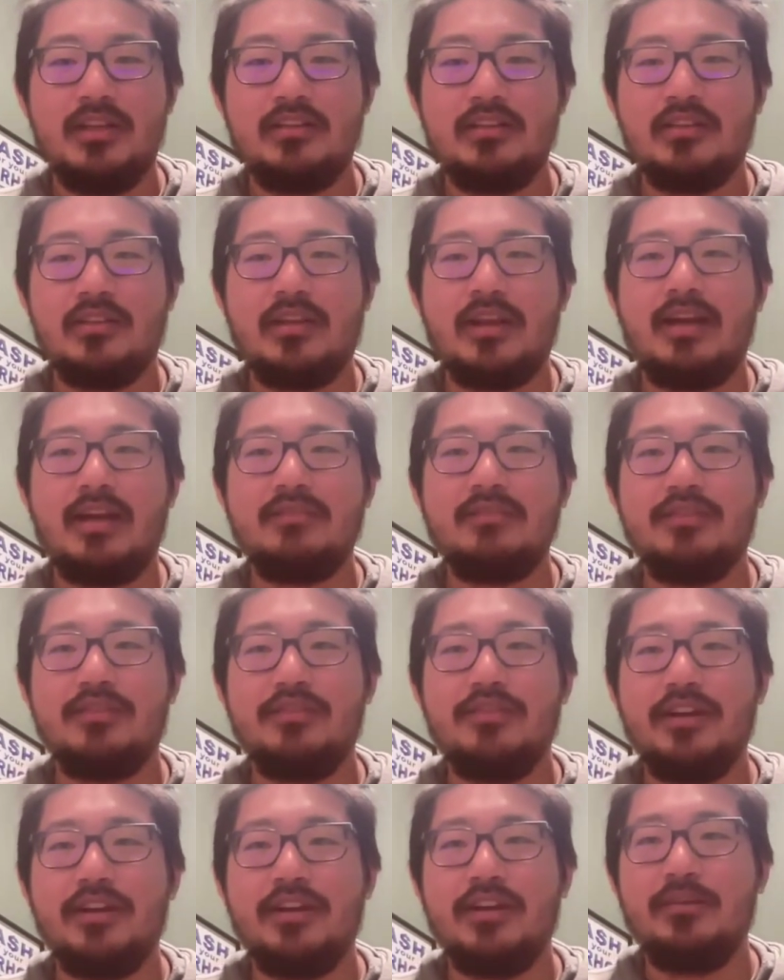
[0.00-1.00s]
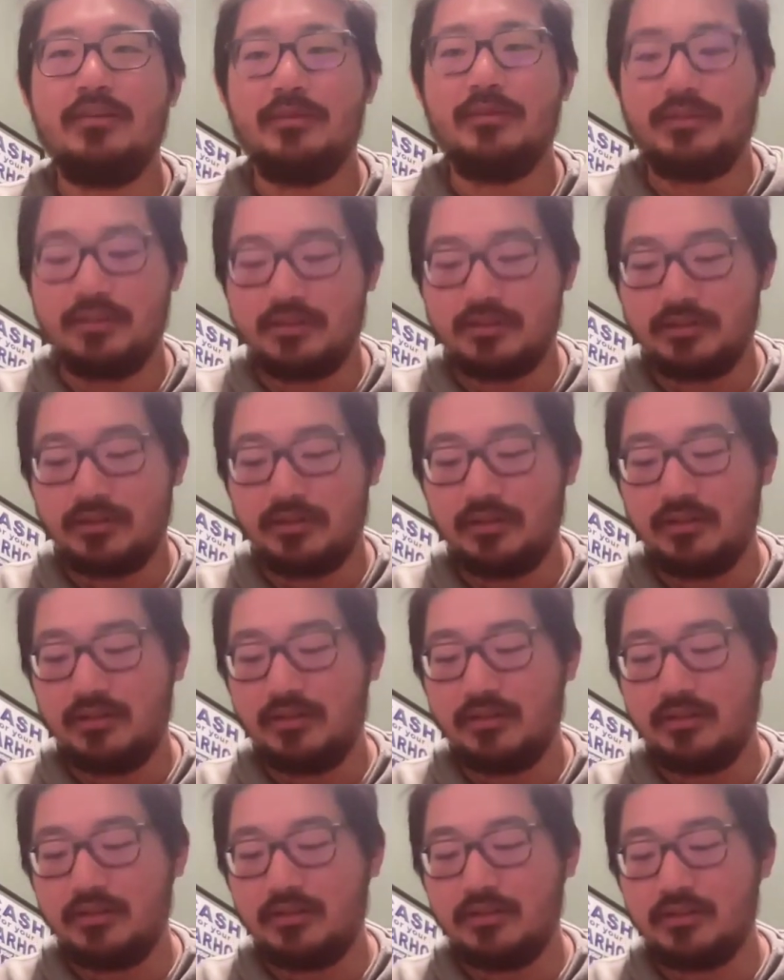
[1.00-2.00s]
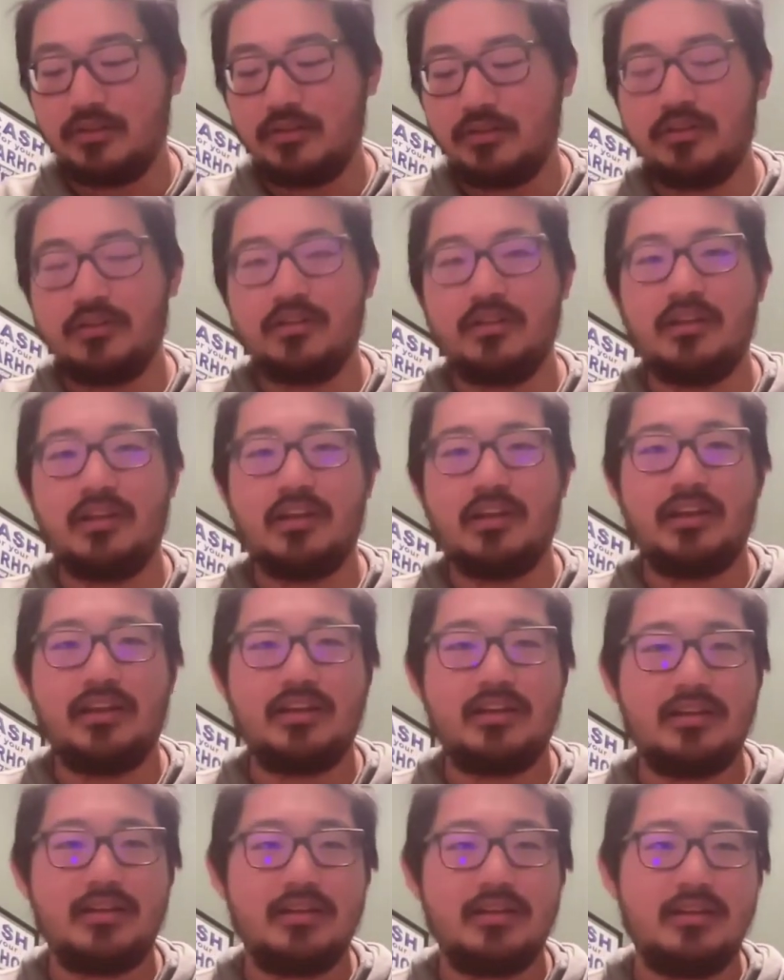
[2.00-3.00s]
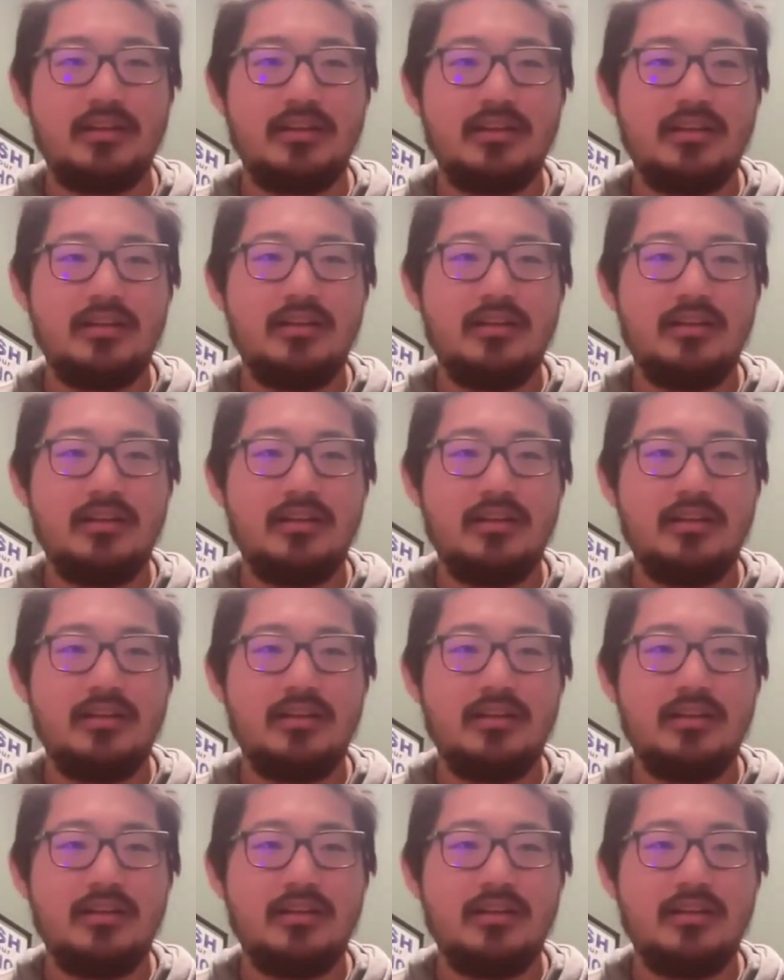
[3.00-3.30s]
So they have to fit in with a certain like